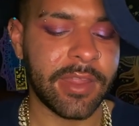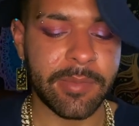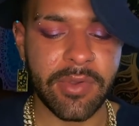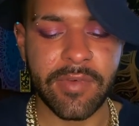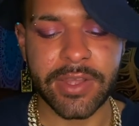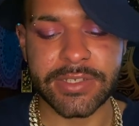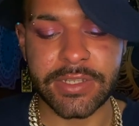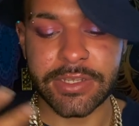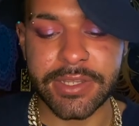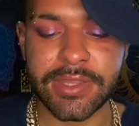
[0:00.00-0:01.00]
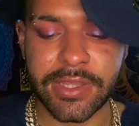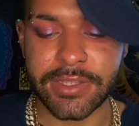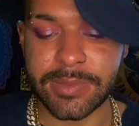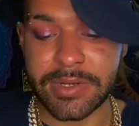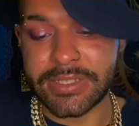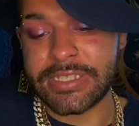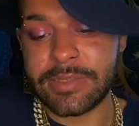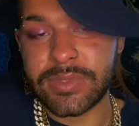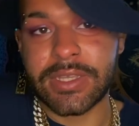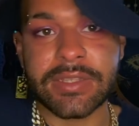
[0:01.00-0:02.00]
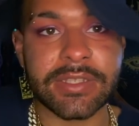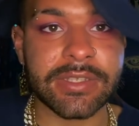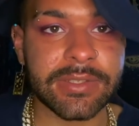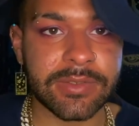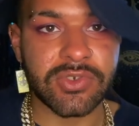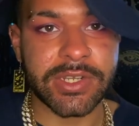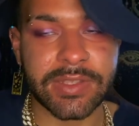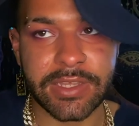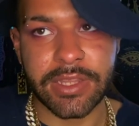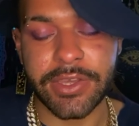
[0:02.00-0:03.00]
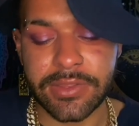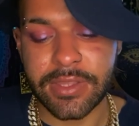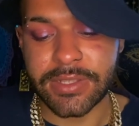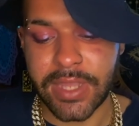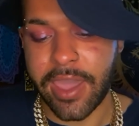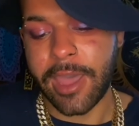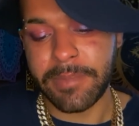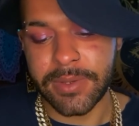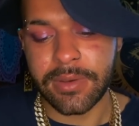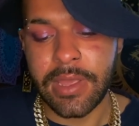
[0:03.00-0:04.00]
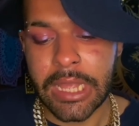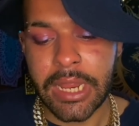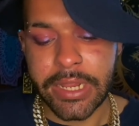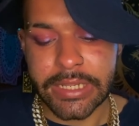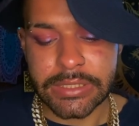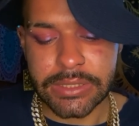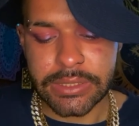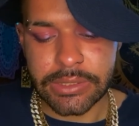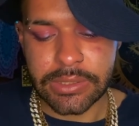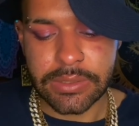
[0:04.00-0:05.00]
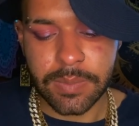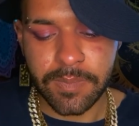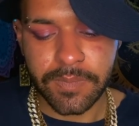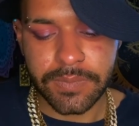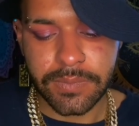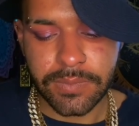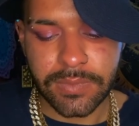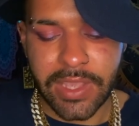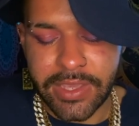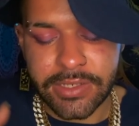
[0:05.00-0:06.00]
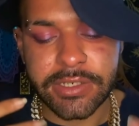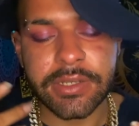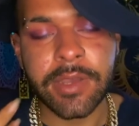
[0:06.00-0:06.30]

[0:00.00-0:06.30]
like move on to the good things, but it seems like this is like the good things that happen is like, it